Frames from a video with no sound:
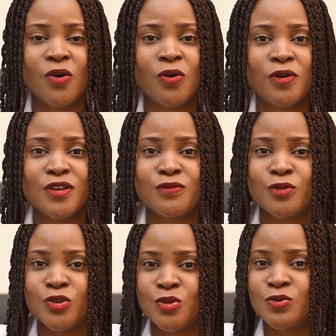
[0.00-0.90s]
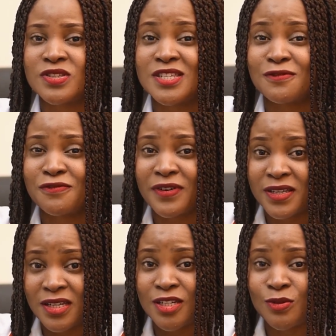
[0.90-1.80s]
or even use the
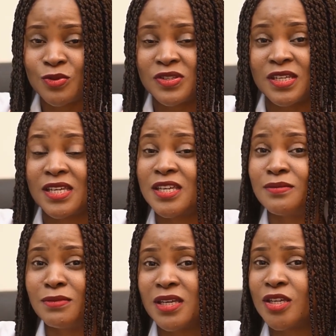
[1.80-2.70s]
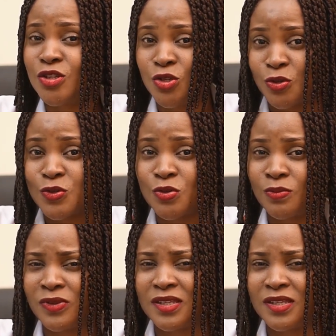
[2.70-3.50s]
fatted egusi in making your soup.